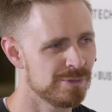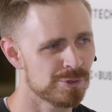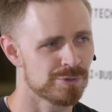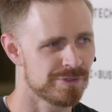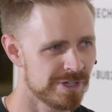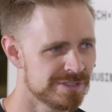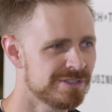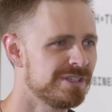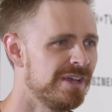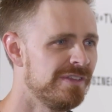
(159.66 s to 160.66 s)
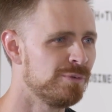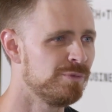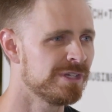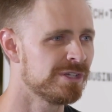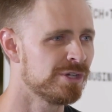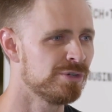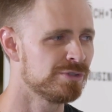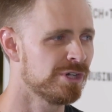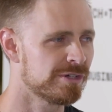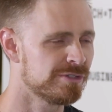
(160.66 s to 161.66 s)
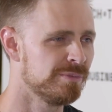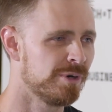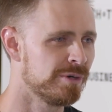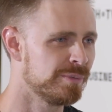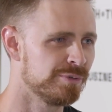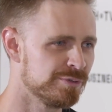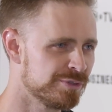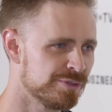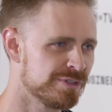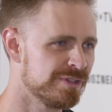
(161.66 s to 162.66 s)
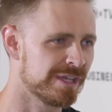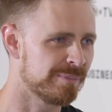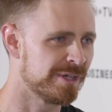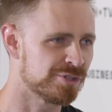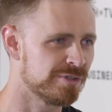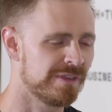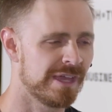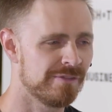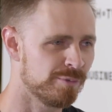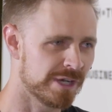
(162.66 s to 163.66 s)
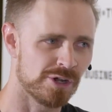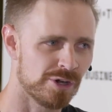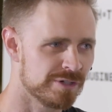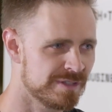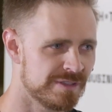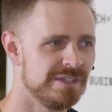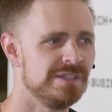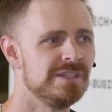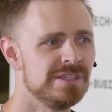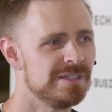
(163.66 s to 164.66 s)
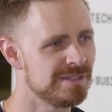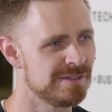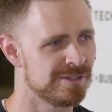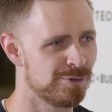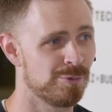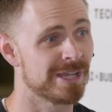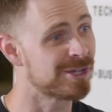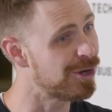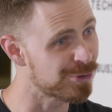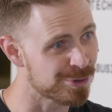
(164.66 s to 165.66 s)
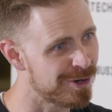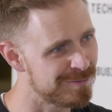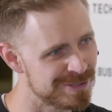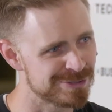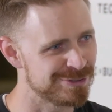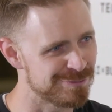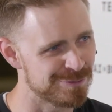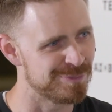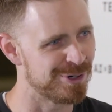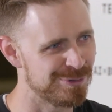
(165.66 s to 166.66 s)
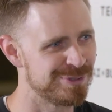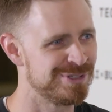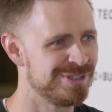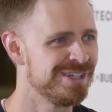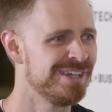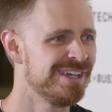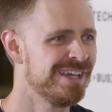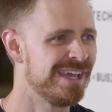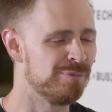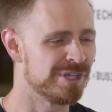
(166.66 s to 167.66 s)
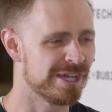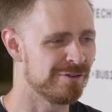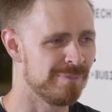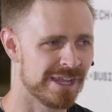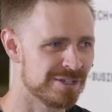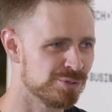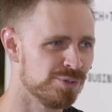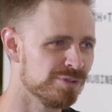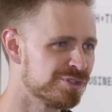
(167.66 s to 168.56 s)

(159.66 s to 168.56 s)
they work with us, and then we can go talk to the Barbie producers and like make sure that they have the right cars that they need, that they're the right color, obviously for Barbie, and we kind of manage the whole